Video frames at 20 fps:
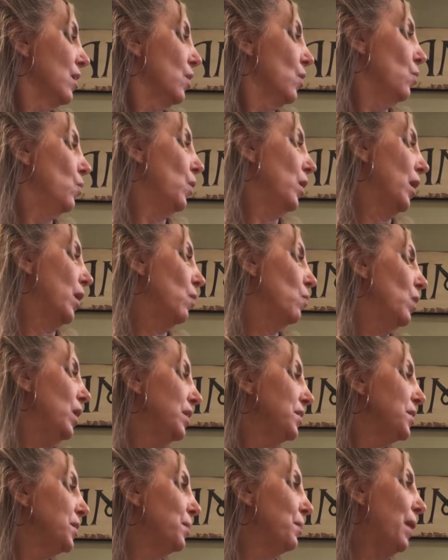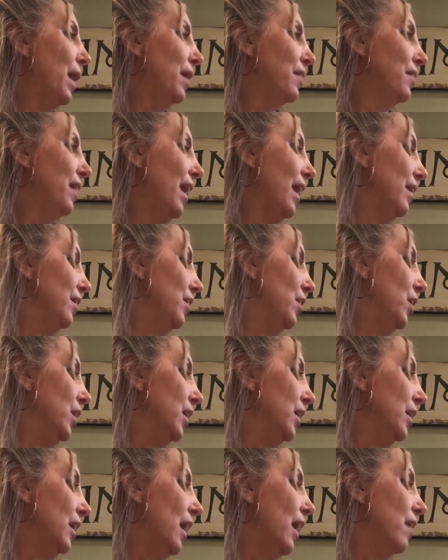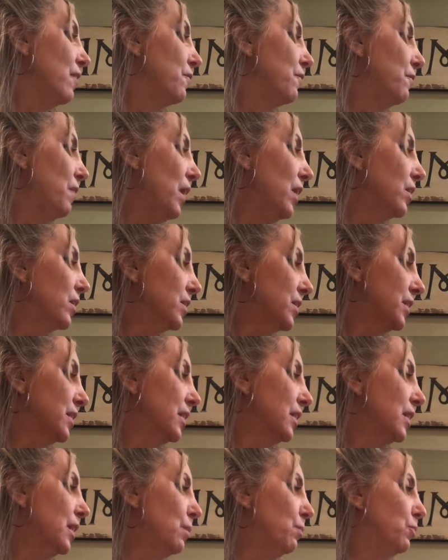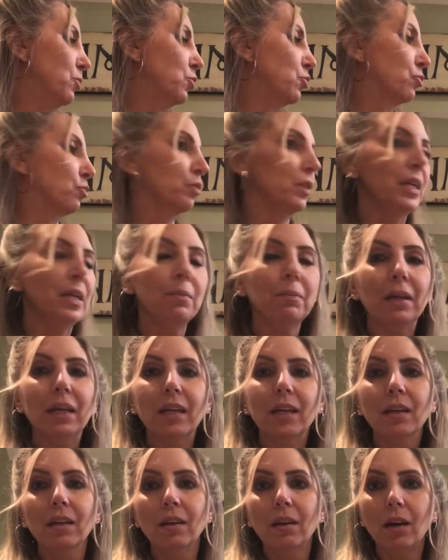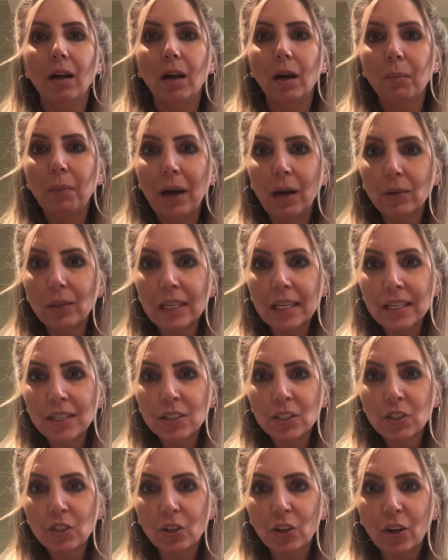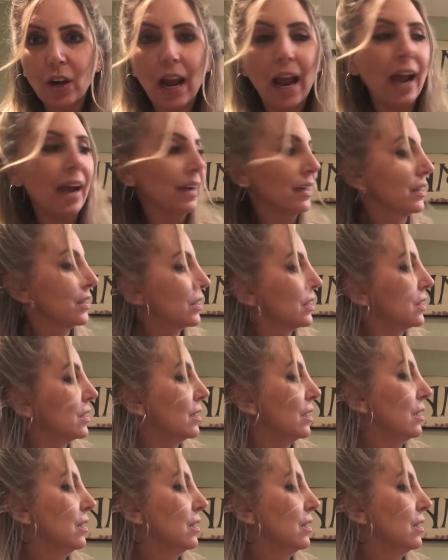When I went to bed that night, I fell asleep dreaming about Easter eggs.